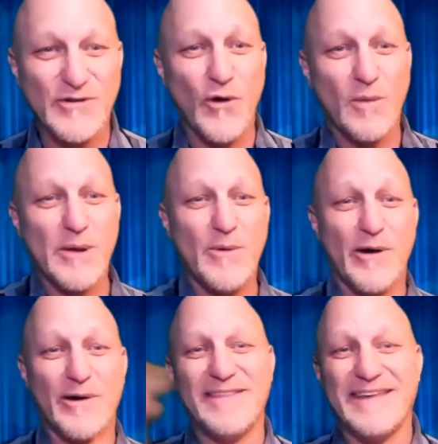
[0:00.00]
Normally, we
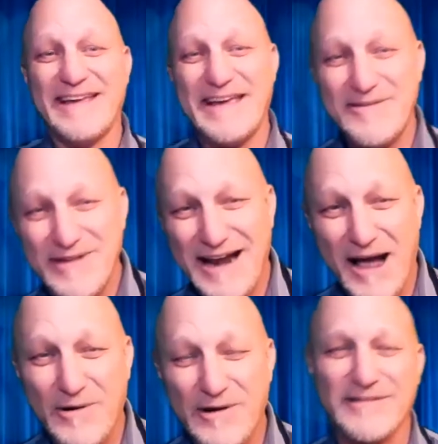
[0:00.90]
are in the evening
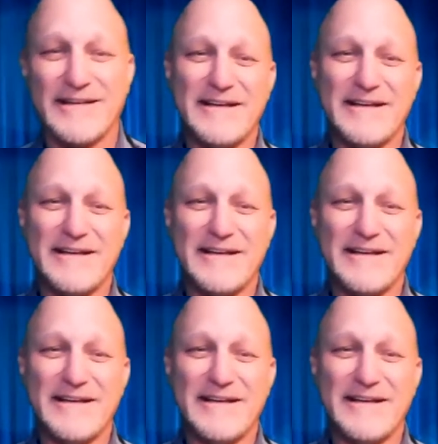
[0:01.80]
hours,